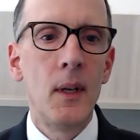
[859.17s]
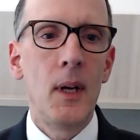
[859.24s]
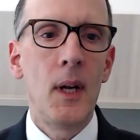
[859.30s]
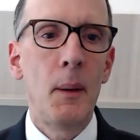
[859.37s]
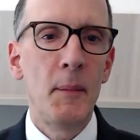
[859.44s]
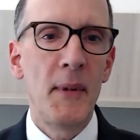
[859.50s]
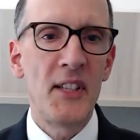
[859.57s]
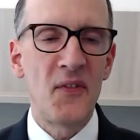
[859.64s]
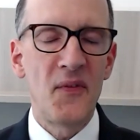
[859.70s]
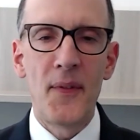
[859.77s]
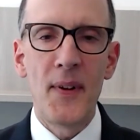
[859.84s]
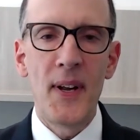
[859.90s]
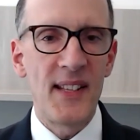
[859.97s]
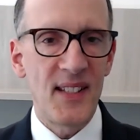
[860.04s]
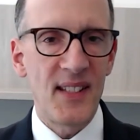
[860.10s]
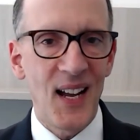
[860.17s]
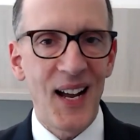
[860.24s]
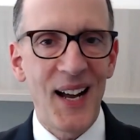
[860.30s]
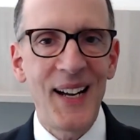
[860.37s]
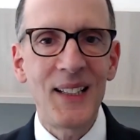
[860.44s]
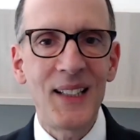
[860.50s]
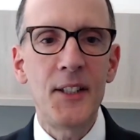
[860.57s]
It's
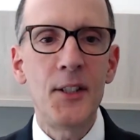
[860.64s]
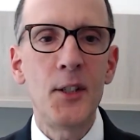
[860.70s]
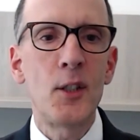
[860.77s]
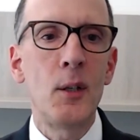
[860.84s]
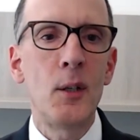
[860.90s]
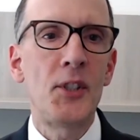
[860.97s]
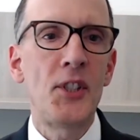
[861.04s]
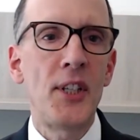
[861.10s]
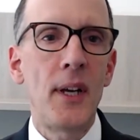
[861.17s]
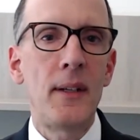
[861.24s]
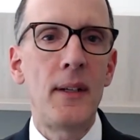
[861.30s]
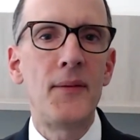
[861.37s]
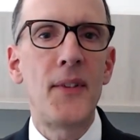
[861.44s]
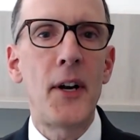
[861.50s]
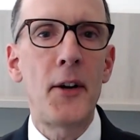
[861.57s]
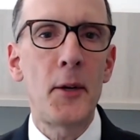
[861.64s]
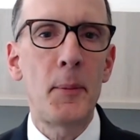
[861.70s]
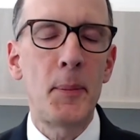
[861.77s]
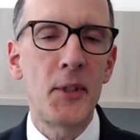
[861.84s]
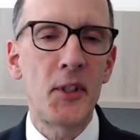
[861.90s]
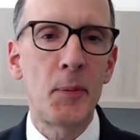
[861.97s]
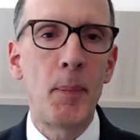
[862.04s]
highly negotiated, very
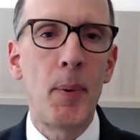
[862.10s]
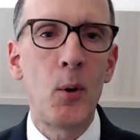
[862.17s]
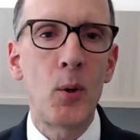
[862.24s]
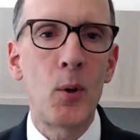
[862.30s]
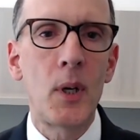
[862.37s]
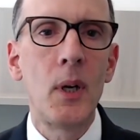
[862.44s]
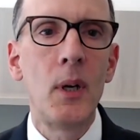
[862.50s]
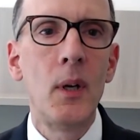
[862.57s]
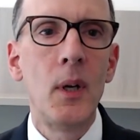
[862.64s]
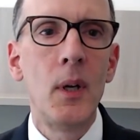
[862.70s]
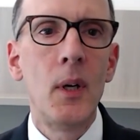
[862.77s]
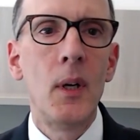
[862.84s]
bespoke.